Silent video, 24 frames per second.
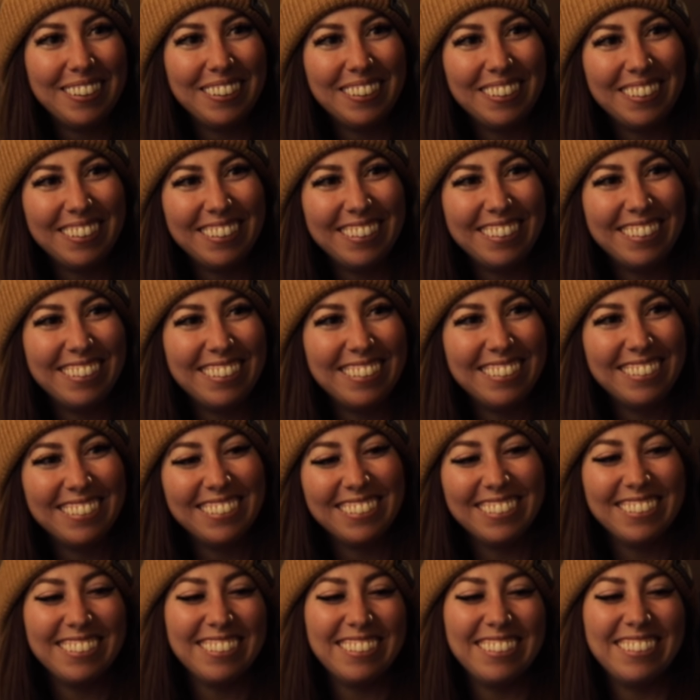
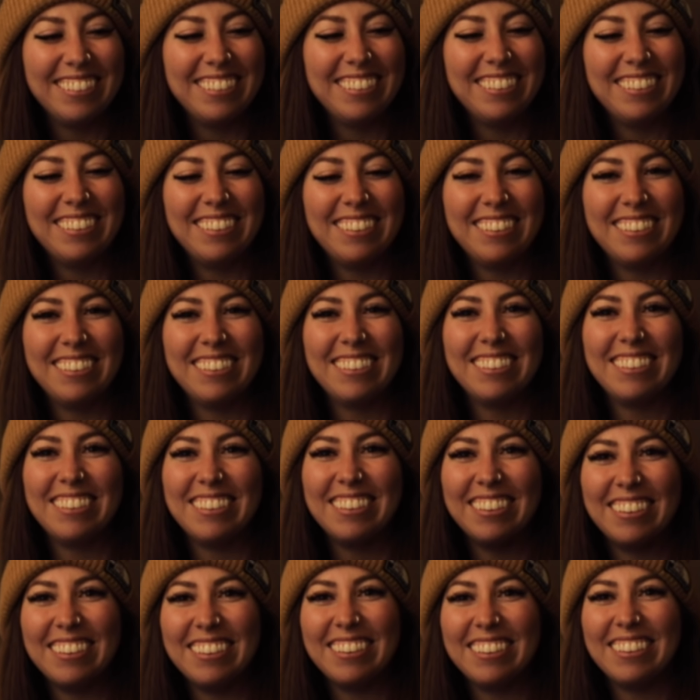
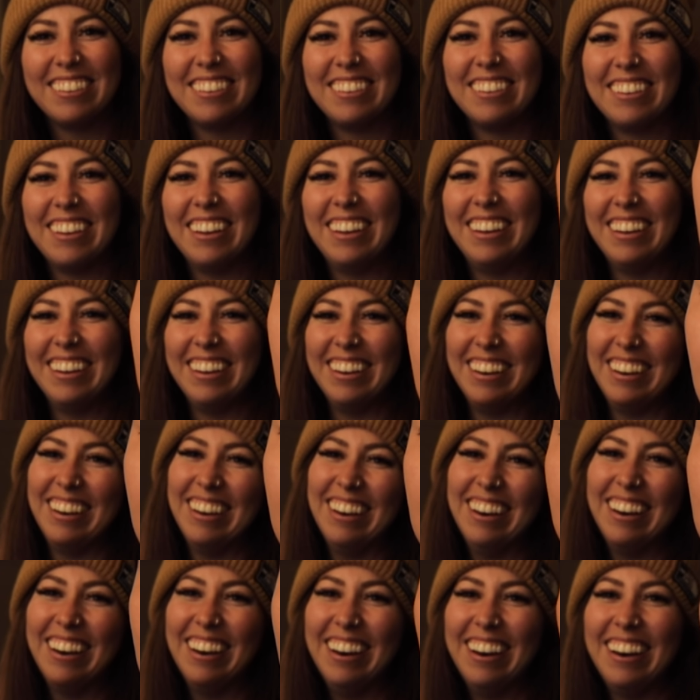
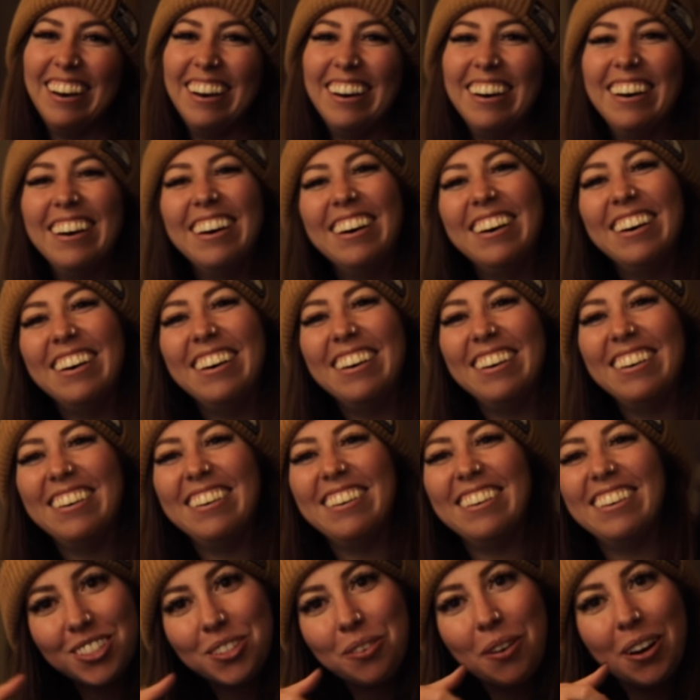
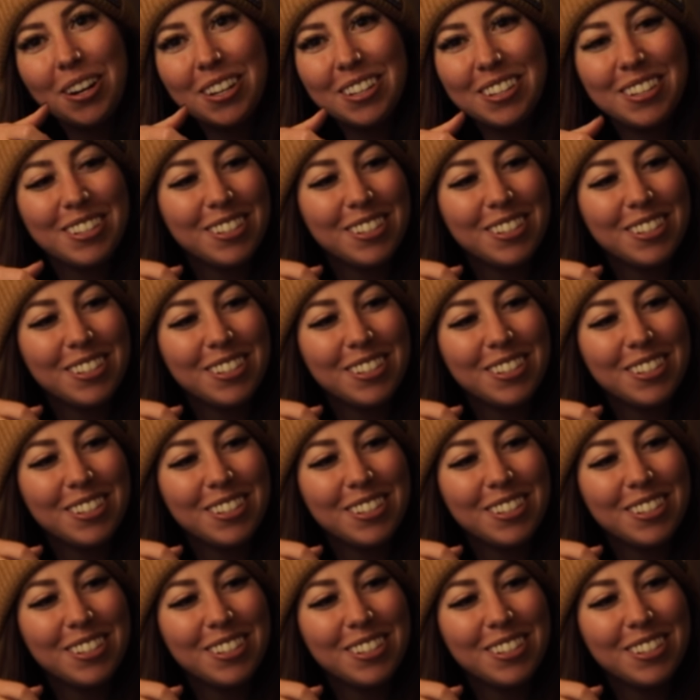[no speech]